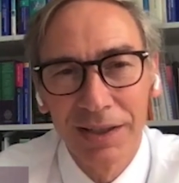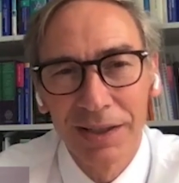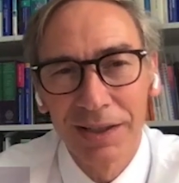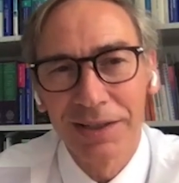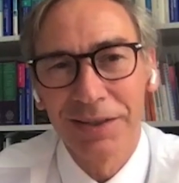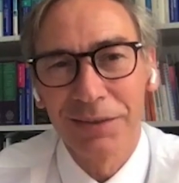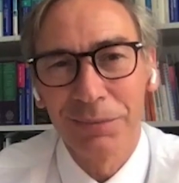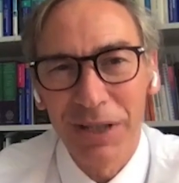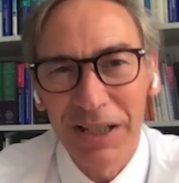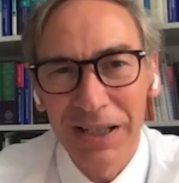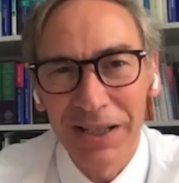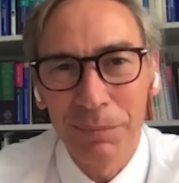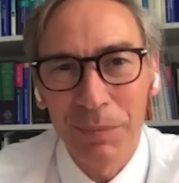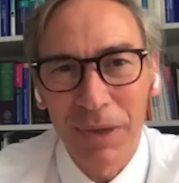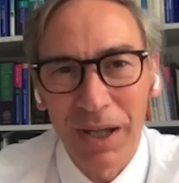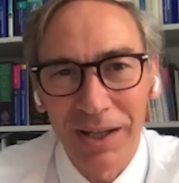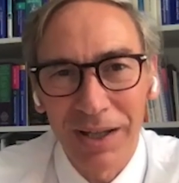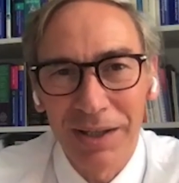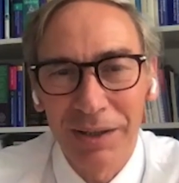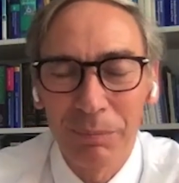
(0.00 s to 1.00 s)
it's really
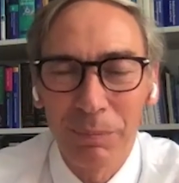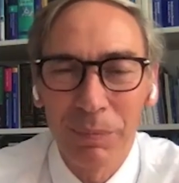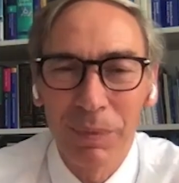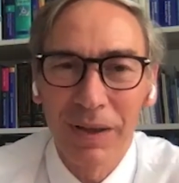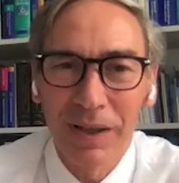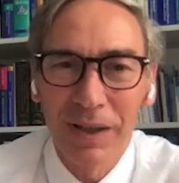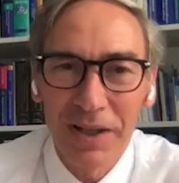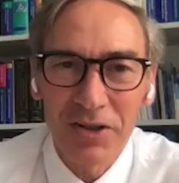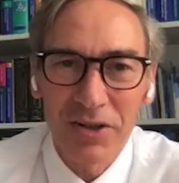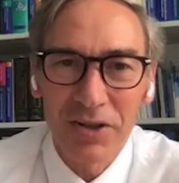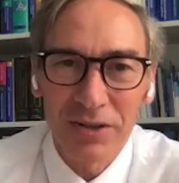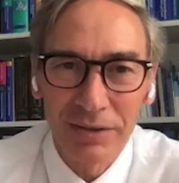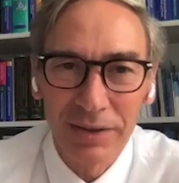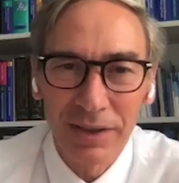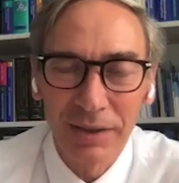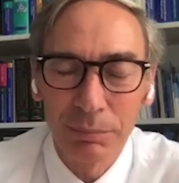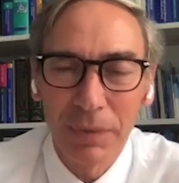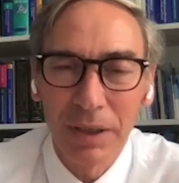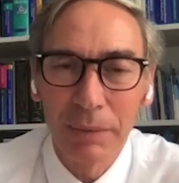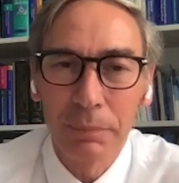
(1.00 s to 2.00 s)
my pleasure
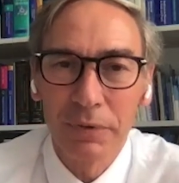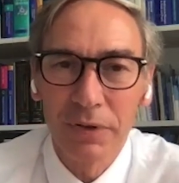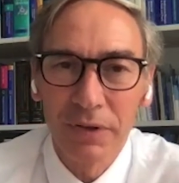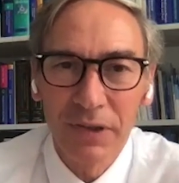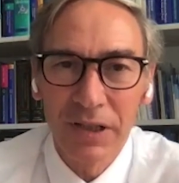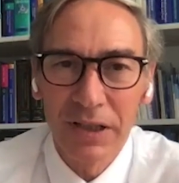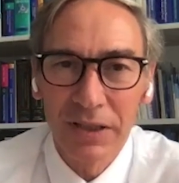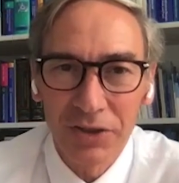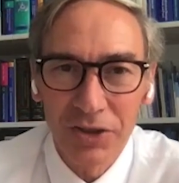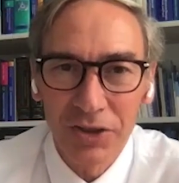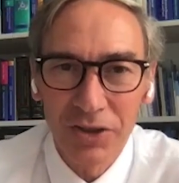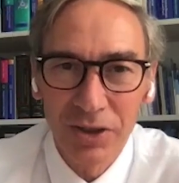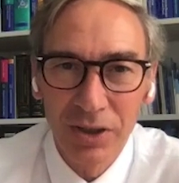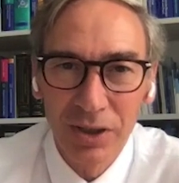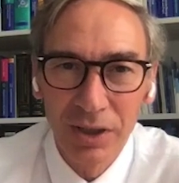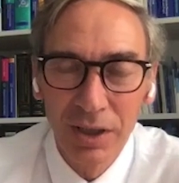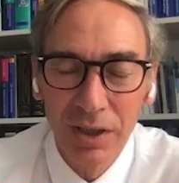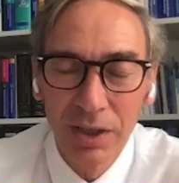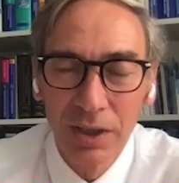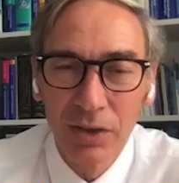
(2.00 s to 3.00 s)
and my privilege
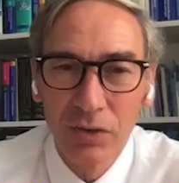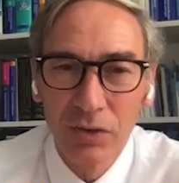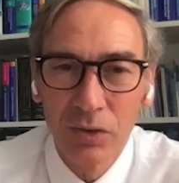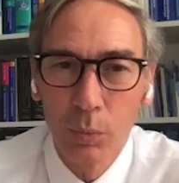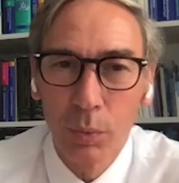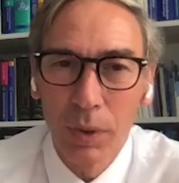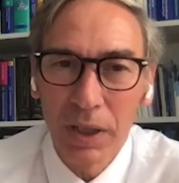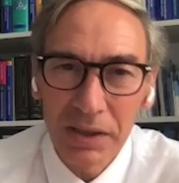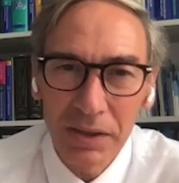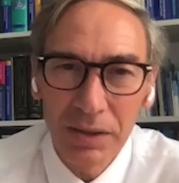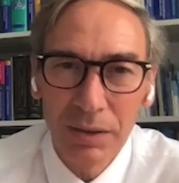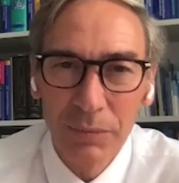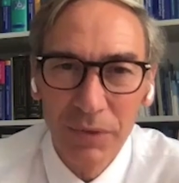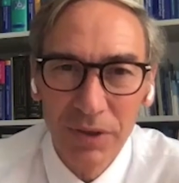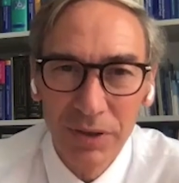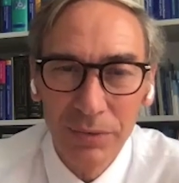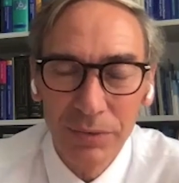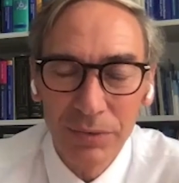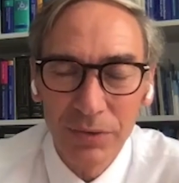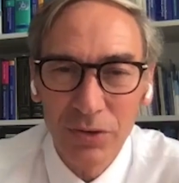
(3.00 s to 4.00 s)
to welcome
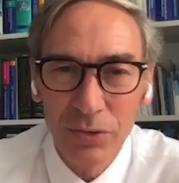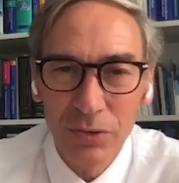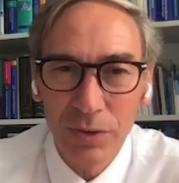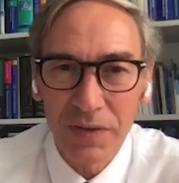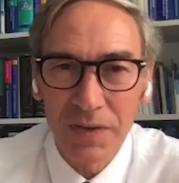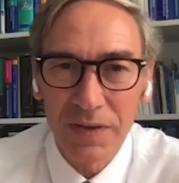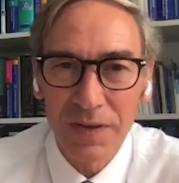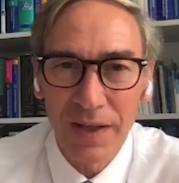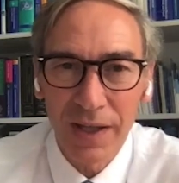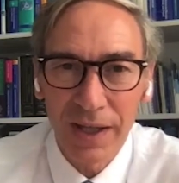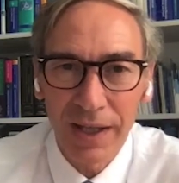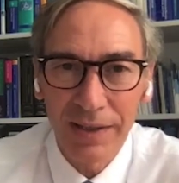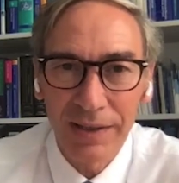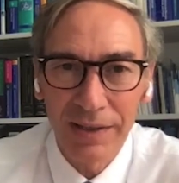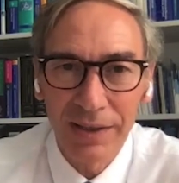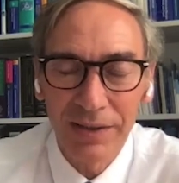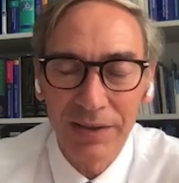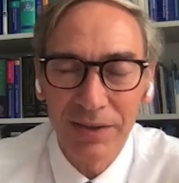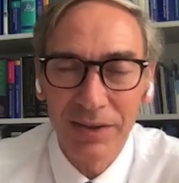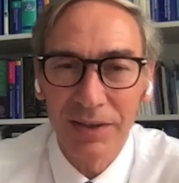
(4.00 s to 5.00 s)
you to
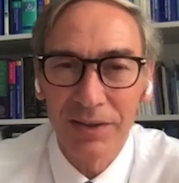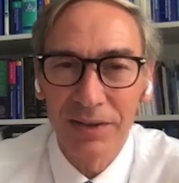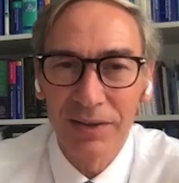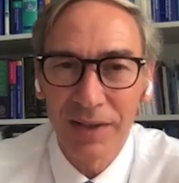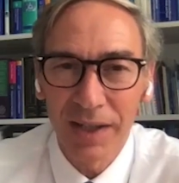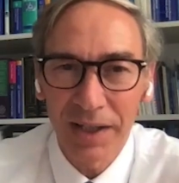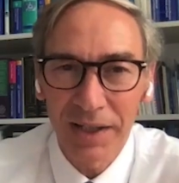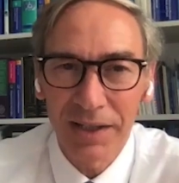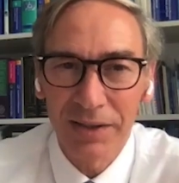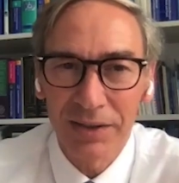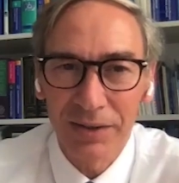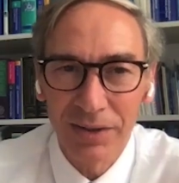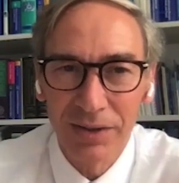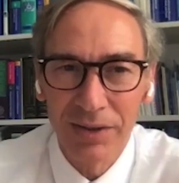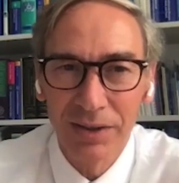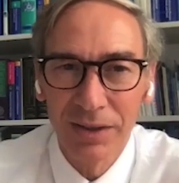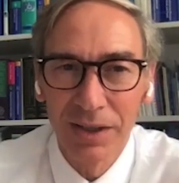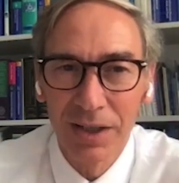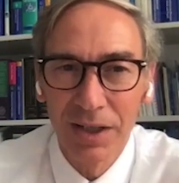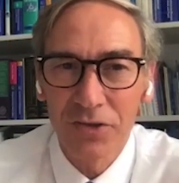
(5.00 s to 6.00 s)
attend the second
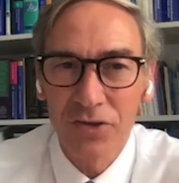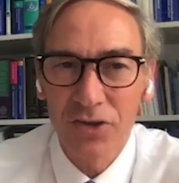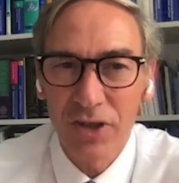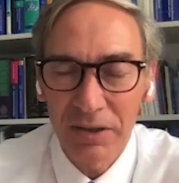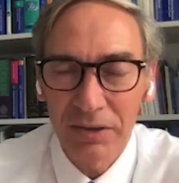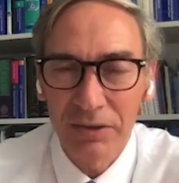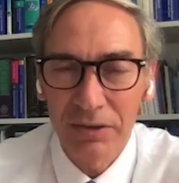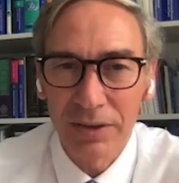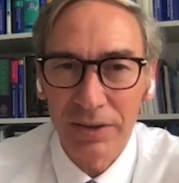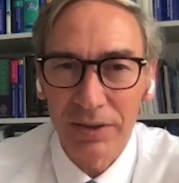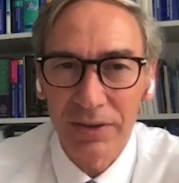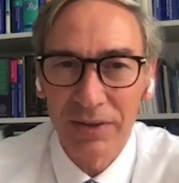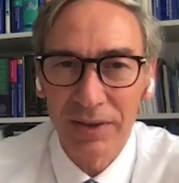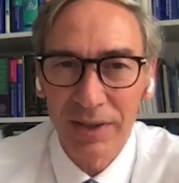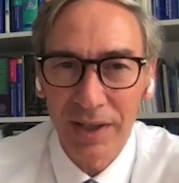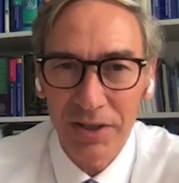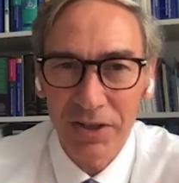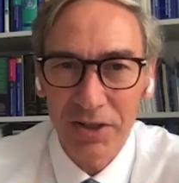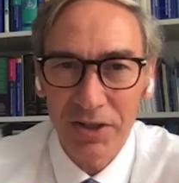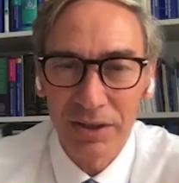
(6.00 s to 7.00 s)
general
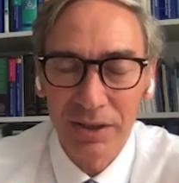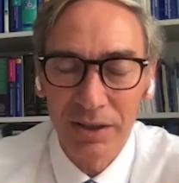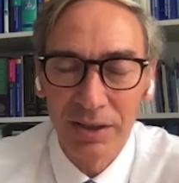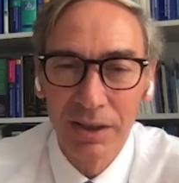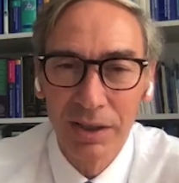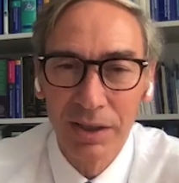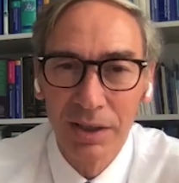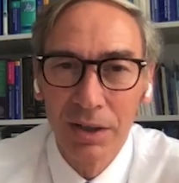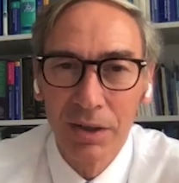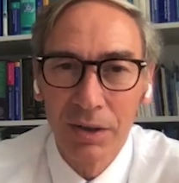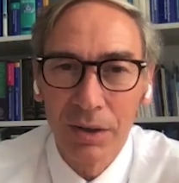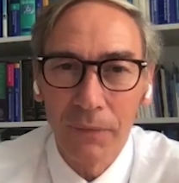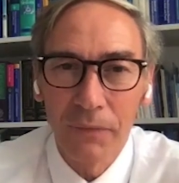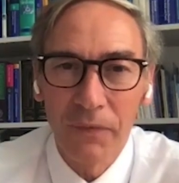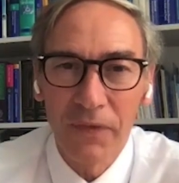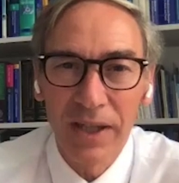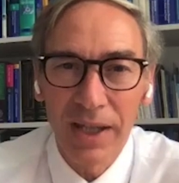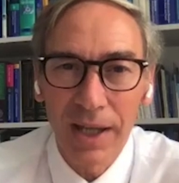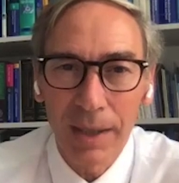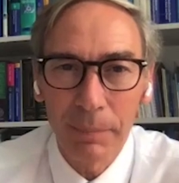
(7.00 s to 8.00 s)
session
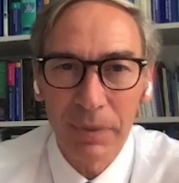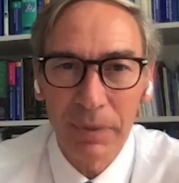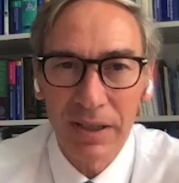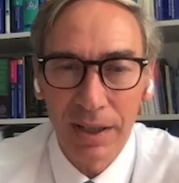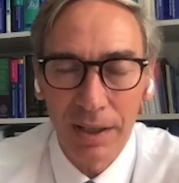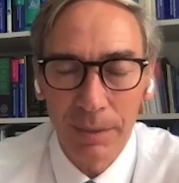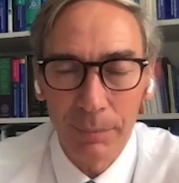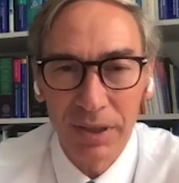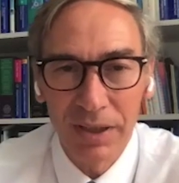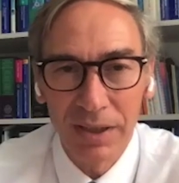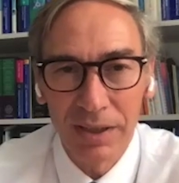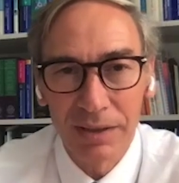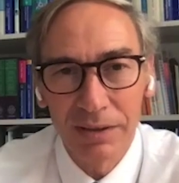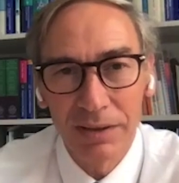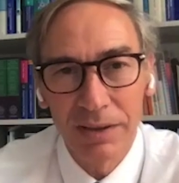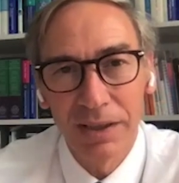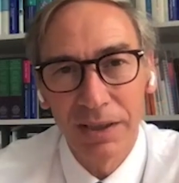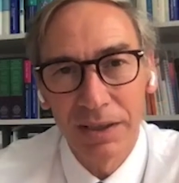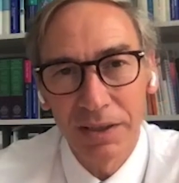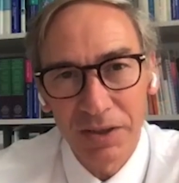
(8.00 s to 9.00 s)
of the upcoming
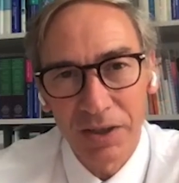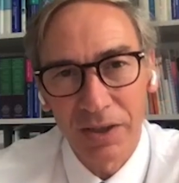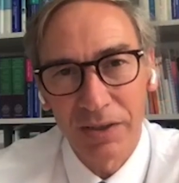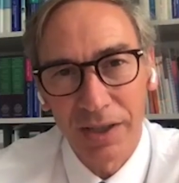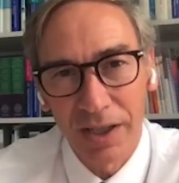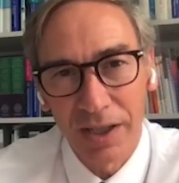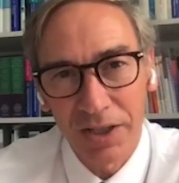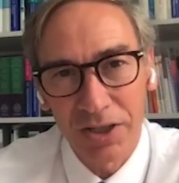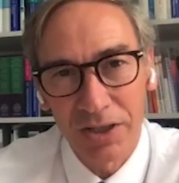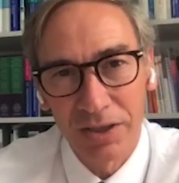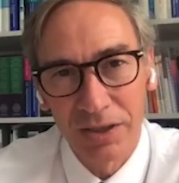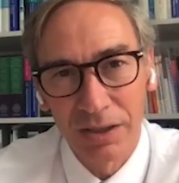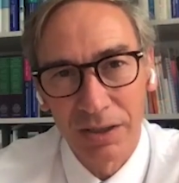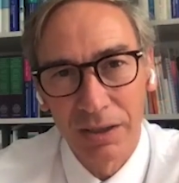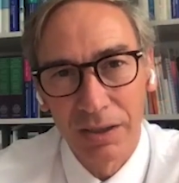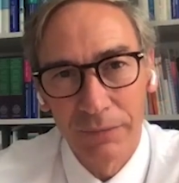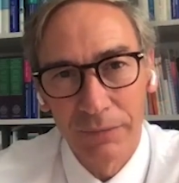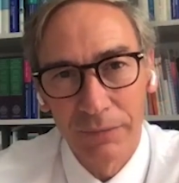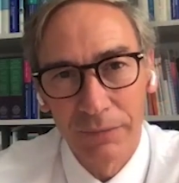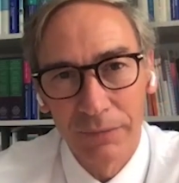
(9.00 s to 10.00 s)

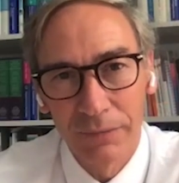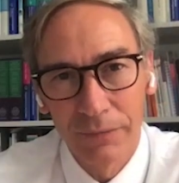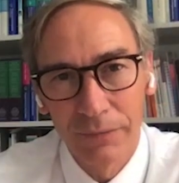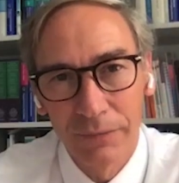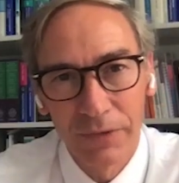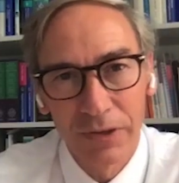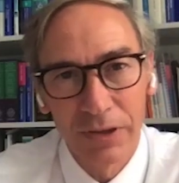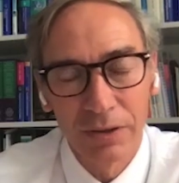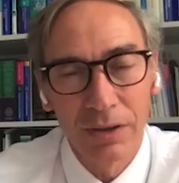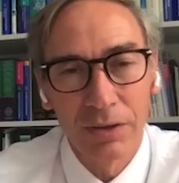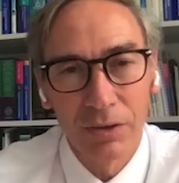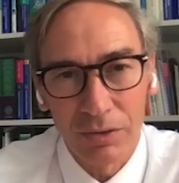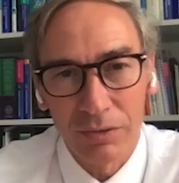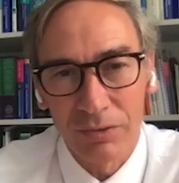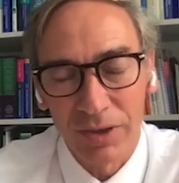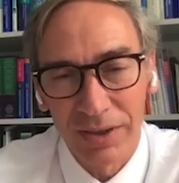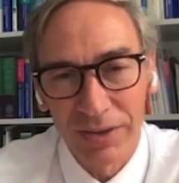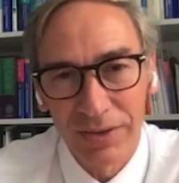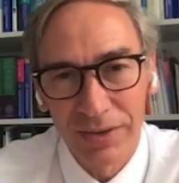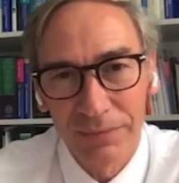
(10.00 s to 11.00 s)
International Liver
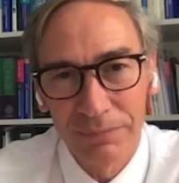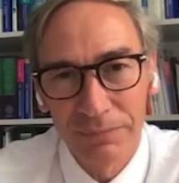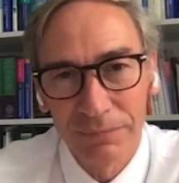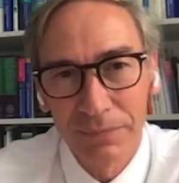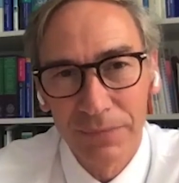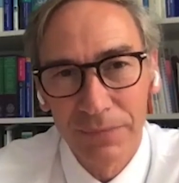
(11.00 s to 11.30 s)
Congress.